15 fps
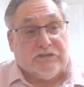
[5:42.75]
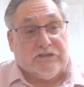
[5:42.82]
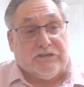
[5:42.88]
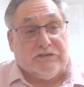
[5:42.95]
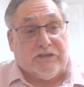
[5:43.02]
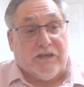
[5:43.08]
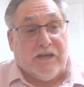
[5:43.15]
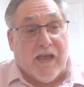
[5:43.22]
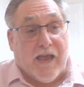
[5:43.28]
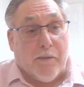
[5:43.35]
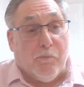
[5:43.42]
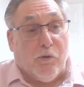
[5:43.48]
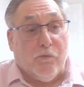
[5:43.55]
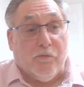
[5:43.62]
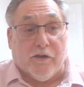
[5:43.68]
CZ
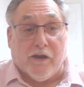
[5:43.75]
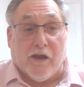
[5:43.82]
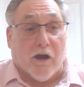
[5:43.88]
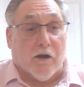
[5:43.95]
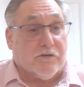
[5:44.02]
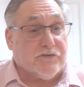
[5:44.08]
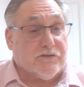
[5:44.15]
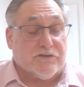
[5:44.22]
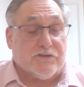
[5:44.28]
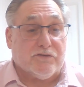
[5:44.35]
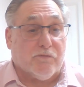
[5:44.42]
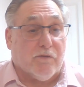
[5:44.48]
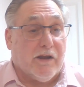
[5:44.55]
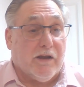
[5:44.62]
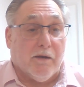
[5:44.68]
ammo. They are just
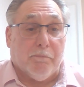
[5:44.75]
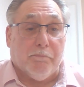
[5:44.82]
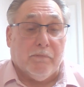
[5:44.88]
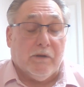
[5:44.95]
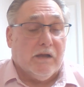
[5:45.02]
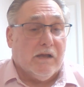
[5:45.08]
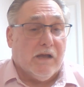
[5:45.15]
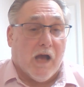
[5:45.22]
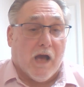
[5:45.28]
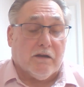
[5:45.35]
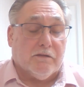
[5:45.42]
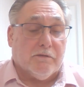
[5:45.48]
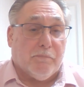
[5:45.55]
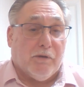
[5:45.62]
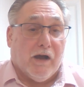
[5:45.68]
straight up
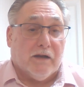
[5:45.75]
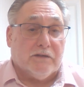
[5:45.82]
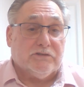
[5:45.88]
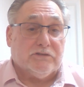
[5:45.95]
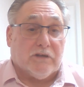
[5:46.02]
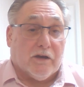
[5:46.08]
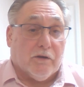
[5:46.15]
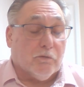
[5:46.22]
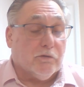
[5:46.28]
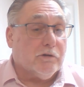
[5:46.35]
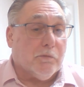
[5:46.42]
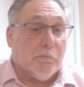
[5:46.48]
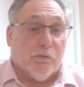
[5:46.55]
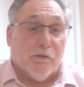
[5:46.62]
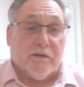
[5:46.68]
out of the box. I
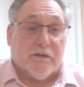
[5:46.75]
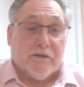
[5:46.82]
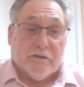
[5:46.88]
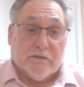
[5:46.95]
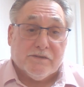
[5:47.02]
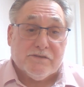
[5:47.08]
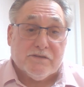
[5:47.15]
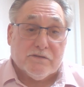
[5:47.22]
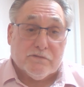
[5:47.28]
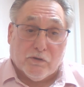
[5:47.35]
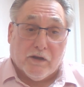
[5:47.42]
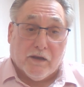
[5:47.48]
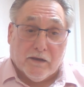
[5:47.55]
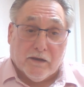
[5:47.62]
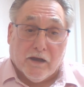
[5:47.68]
ordered a brick, and this is
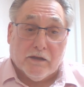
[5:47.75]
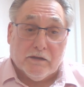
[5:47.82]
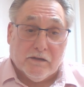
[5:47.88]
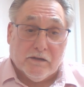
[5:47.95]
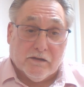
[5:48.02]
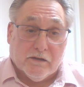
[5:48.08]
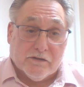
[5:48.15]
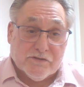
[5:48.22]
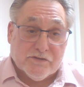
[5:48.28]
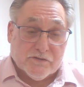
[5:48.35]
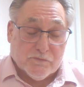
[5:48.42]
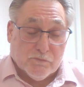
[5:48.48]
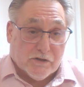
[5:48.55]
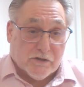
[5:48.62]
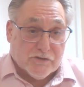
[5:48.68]
what I got, and this
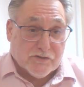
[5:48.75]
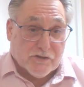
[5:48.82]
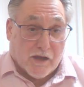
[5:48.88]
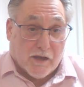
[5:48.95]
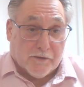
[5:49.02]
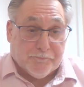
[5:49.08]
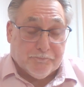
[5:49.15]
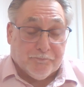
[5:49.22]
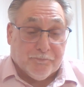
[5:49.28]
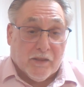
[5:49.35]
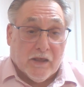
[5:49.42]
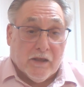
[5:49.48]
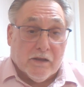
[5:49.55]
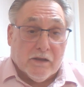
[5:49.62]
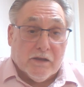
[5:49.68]
is what I shot.
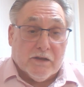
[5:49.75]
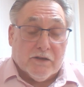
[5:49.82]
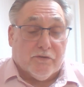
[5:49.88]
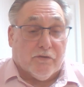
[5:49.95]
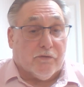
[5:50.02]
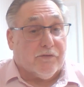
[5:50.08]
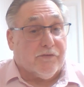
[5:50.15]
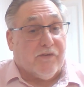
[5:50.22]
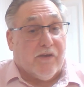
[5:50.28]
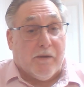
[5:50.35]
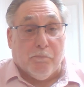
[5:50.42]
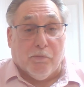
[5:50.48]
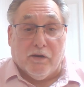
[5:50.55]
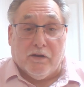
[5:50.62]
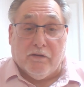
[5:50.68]
So the
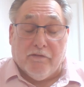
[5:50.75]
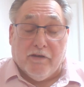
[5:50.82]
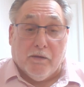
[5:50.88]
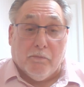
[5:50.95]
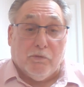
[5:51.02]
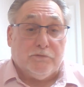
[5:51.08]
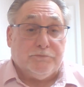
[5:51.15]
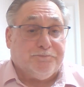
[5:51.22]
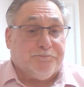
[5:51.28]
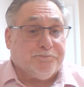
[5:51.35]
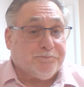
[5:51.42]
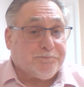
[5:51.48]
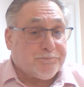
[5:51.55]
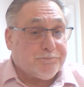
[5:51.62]
same brick of ammo,